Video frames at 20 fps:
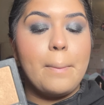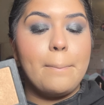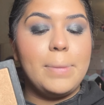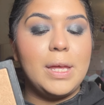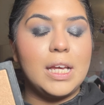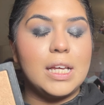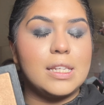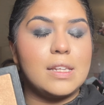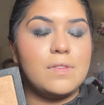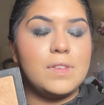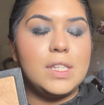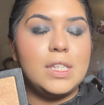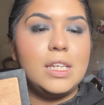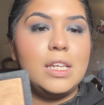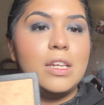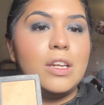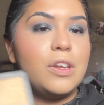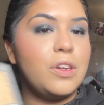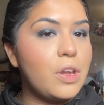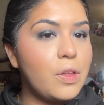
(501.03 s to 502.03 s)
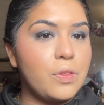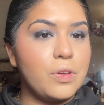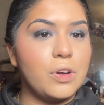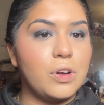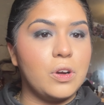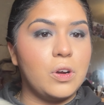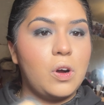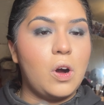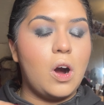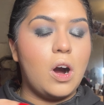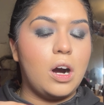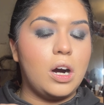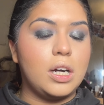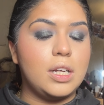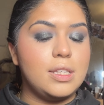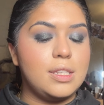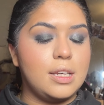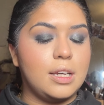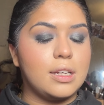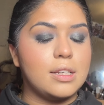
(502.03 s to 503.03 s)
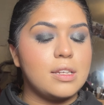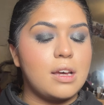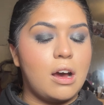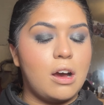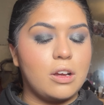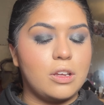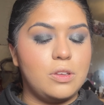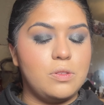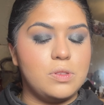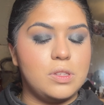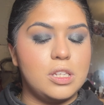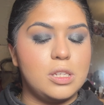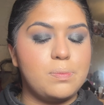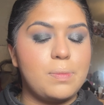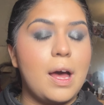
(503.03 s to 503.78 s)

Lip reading: because I've seen another girl on TikTok use this